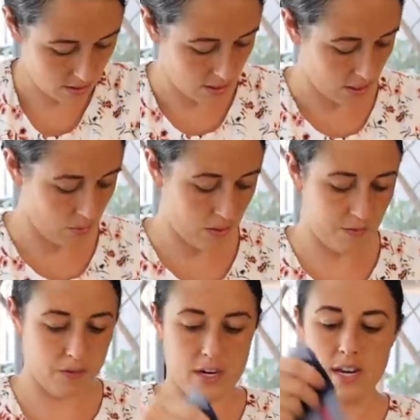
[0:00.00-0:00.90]
Another one
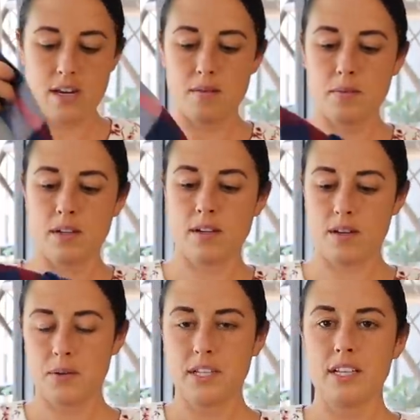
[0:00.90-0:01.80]
for him. I
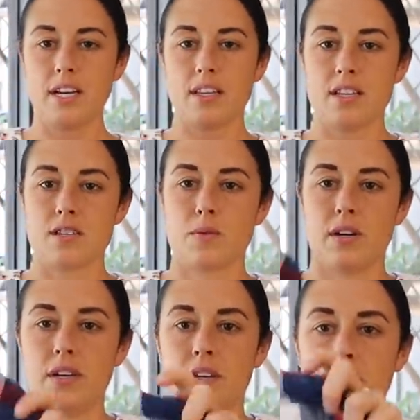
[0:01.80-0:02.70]
really like this
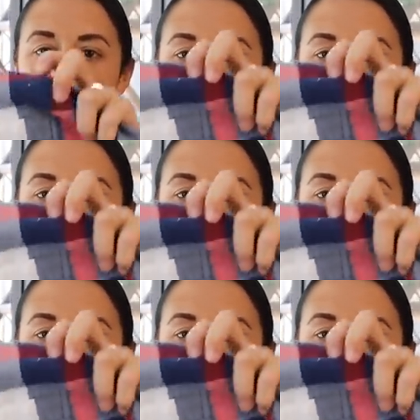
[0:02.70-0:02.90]
one.